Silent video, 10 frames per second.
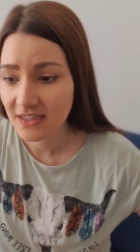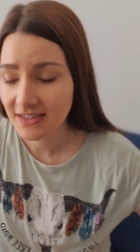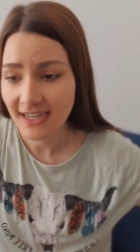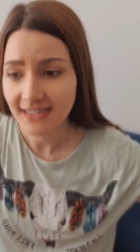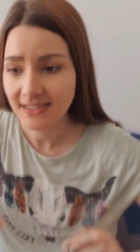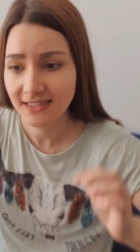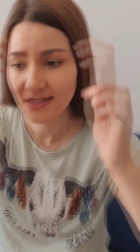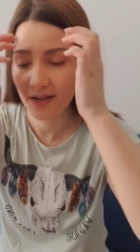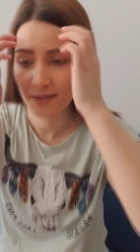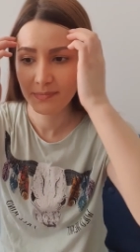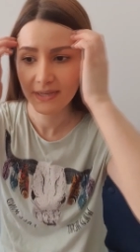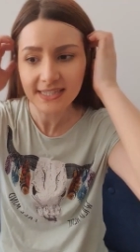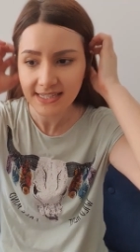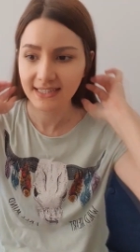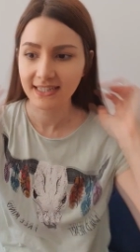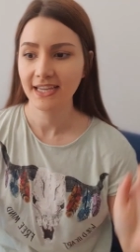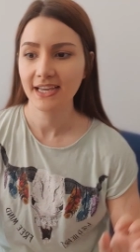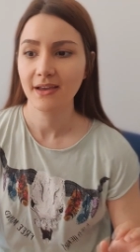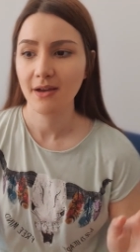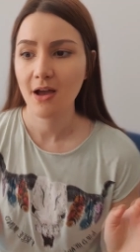that's
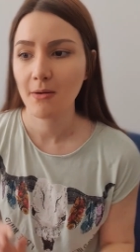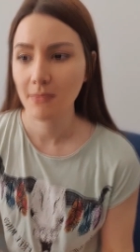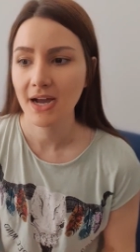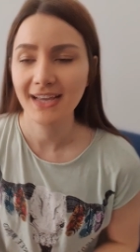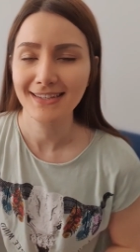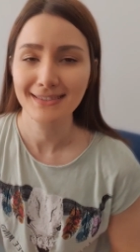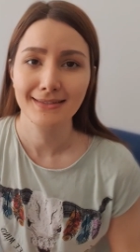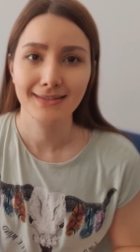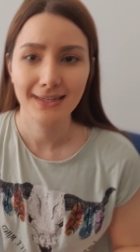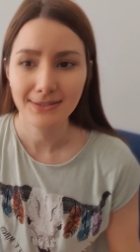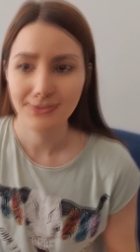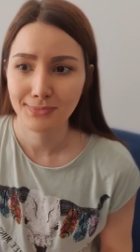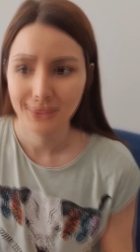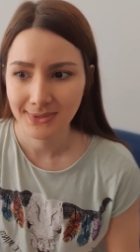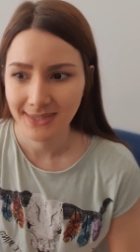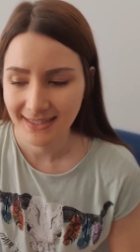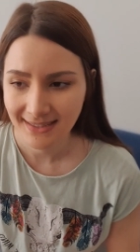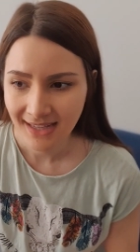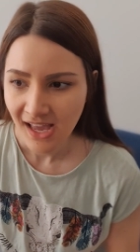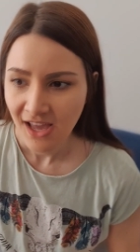basically my installation process.
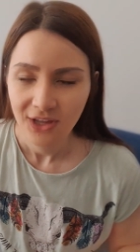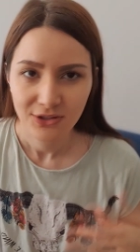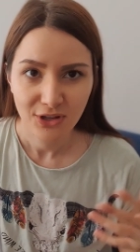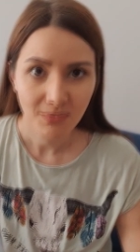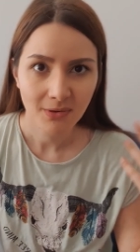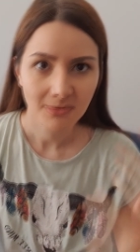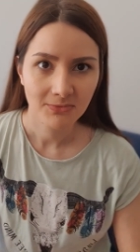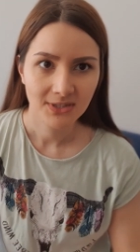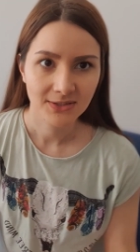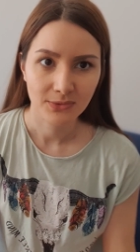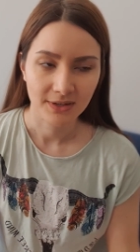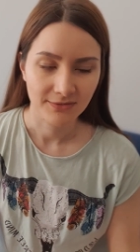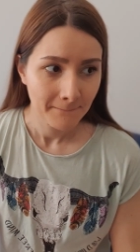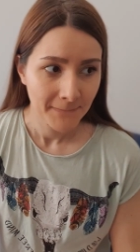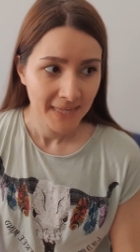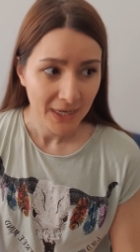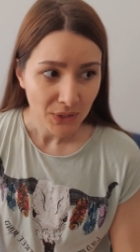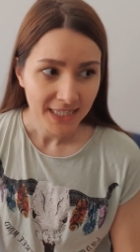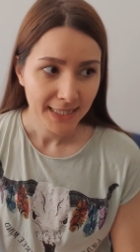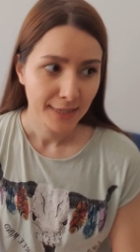No problem whatsoever. The
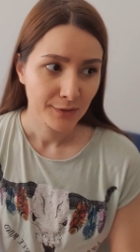only thing